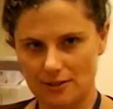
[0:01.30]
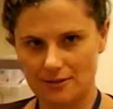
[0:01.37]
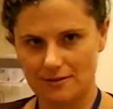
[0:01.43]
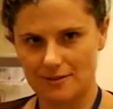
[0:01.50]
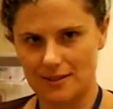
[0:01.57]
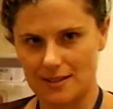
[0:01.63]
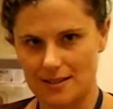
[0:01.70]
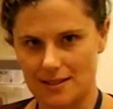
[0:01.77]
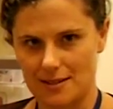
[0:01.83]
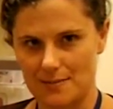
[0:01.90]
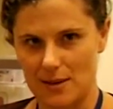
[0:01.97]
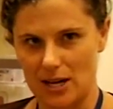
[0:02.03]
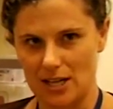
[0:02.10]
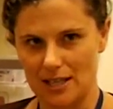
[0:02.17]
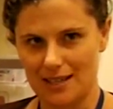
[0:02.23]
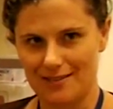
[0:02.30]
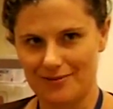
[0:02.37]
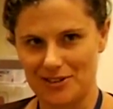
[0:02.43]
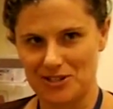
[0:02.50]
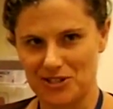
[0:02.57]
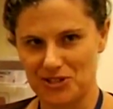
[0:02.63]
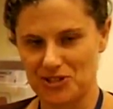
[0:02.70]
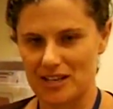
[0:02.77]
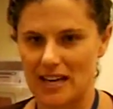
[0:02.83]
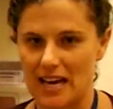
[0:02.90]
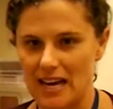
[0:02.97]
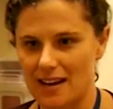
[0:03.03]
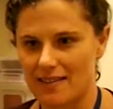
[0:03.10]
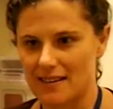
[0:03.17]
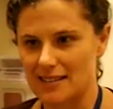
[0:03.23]
This is Molly Richards
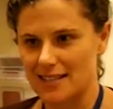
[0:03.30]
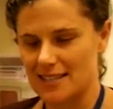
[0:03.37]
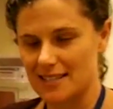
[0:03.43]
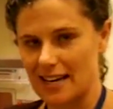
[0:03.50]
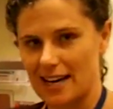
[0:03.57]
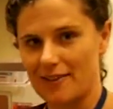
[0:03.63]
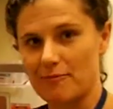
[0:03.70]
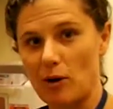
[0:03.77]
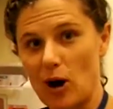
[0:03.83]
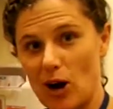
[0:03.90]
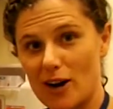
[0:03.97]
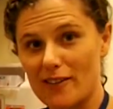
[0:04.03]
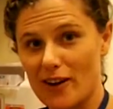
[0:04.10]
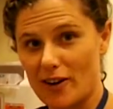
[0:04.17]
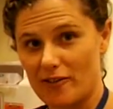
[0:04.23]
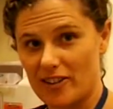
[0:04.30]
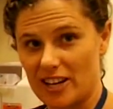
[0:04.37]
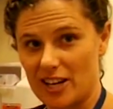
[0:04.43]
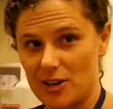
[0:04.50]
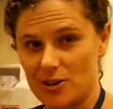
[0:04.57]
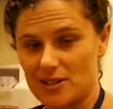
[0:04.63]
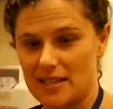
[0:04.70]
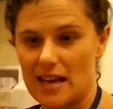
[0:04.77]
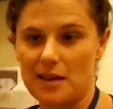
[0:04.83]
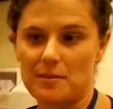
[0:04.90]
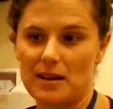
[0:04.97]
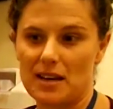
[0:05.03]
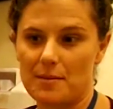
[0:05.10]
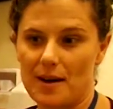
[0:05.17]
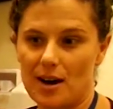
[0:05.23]
again, and this is kind of part of our video
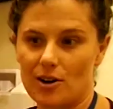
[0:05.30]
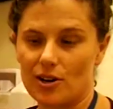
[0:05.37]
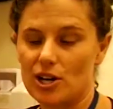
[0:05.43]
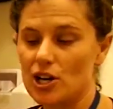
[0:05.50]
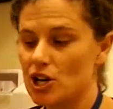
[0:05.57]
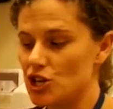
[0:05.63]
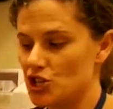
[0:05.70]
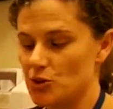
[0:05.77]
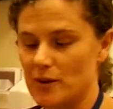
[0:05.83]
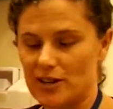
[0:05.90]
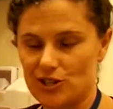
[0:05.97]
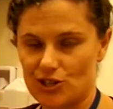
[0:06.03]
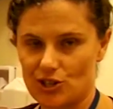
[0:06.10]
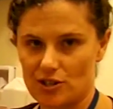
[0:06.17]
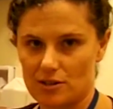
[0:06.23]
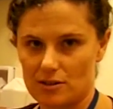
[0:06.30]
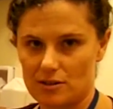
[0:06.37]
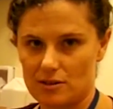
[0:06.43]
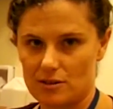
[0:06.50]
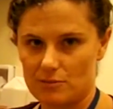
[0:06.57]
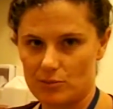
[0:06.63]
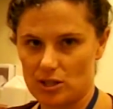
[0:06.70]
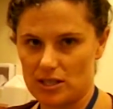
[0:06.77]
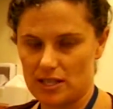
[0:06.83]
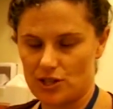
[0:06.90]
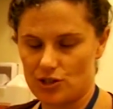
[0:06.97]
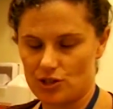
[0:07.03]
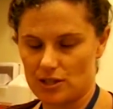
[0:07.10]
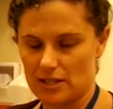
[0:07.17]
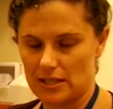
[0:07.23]
segment about doing certain
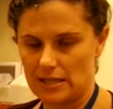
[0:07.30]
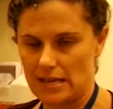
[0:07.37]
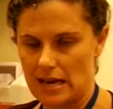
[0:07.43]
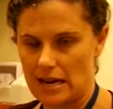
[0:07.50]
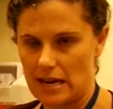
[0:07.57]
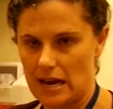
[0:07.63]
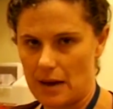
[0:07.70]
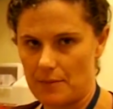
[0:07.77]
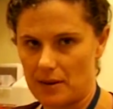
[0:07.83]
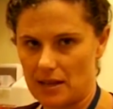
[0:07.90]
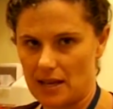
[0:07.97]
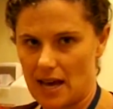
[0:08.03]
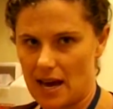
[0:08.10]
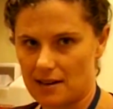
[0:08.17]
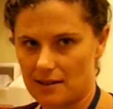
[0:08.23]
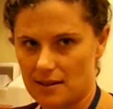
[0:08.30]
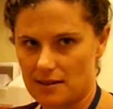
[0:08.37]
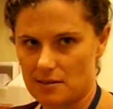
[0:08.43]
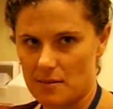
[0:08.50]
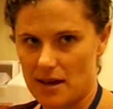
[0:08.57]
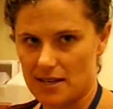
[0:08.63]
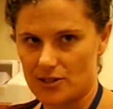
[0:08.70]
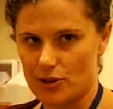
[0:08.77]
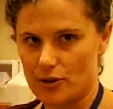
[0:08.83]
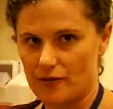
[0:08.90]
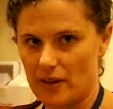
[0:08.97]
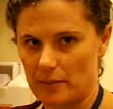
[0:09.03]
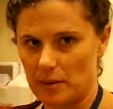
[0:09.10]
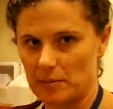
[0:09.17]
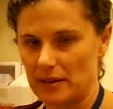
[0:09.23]
procedures and setting up in the adolescent medicine or
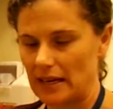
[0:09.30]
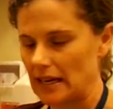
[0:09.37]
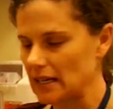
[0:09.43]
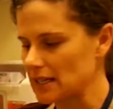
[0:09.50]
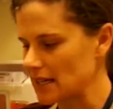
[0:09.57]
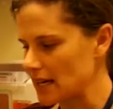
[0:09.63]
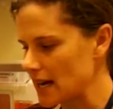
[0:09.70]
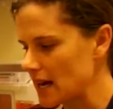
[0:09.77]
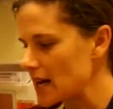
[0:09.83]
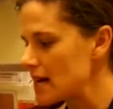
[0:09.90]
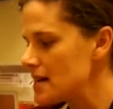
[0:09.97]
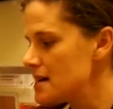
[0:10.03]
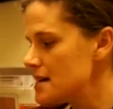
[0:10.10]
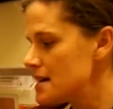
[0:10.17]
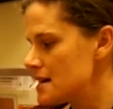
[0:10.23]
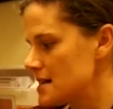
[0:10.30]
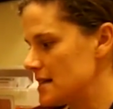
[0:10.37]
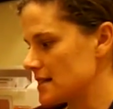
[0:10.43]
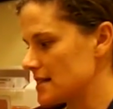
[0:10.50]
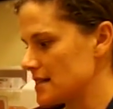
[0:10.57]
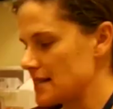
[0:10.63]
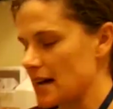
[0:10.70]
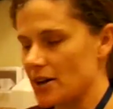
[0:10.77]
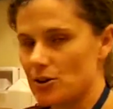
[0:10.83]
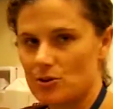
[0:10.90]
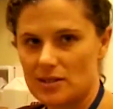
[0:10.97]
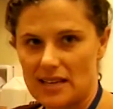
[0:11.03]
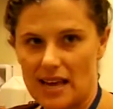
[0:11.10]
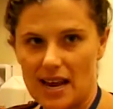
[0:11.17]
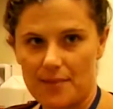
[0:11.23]
family planning clinic. This is how you
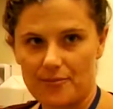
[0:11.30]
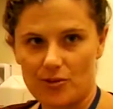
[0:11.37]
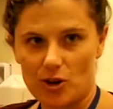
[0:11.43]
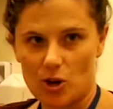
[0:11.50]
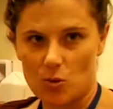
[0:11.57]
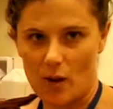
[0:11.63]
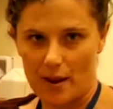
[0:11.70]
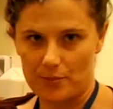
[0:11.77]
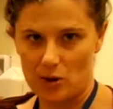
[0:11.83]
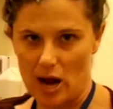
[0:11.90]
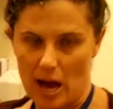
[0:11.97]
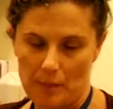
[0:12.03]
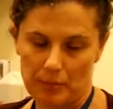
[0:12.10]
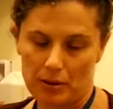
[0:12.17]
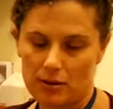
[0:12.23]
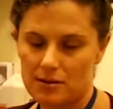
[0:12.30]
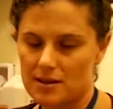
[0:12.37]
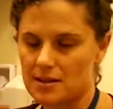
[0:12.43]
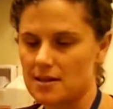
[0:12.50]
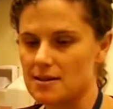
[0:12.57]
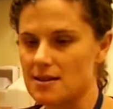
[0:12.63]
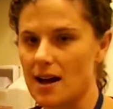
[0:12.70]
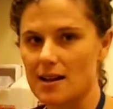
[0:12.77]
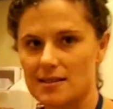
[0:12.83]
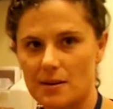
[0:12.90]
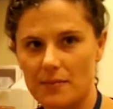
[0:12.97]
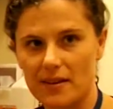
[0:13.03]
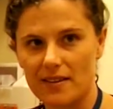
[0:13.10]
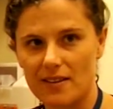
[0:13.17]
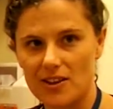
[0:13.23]
set up for a wet prep. This is not
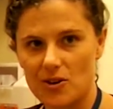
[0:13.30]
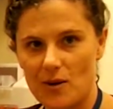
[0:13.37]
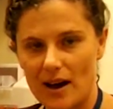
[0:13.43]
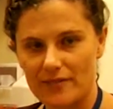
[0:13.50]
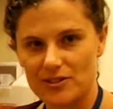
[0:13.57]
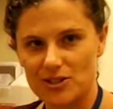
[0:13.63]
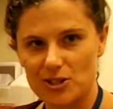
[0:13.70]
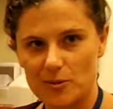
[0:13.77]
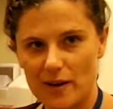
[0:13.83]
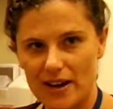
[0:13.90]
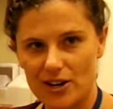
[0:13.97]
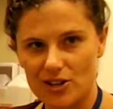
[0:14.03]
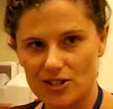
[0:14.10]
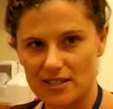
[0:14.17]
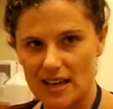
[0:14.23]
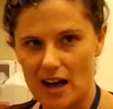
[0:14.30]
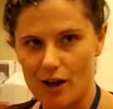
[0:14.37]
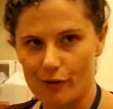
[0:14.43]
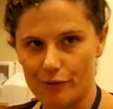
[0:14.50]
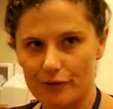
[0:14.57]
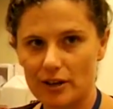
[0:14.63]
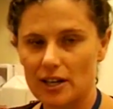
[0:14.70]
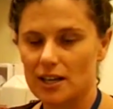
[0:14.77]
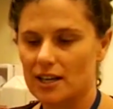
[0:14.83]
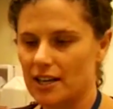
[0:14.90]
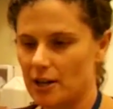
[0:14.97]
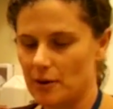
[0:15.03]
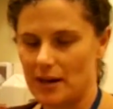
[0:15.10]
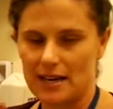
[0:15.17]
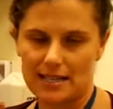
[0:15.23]
something that you have to do by yourself,
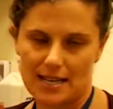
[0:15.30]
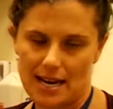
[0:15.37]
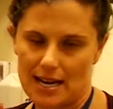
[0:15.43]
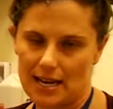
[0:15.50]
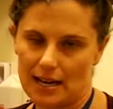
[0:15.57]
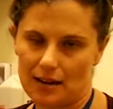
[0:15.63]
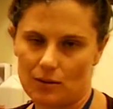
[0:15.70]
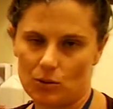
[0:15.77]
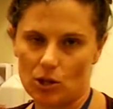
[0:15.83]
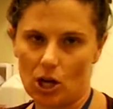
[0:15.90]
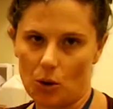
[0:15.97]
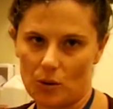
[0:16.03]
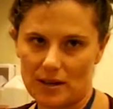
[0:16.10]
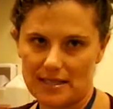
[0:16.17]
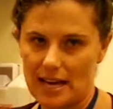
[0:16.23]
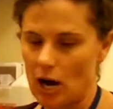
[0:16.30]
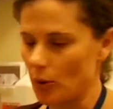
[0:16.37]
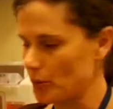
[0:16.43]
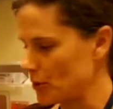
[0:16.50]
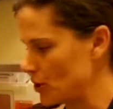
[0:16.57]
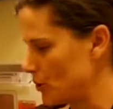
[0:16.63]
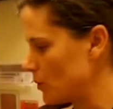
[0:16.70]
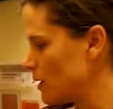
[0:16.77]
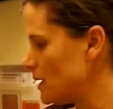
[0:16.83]
and attending will always help you.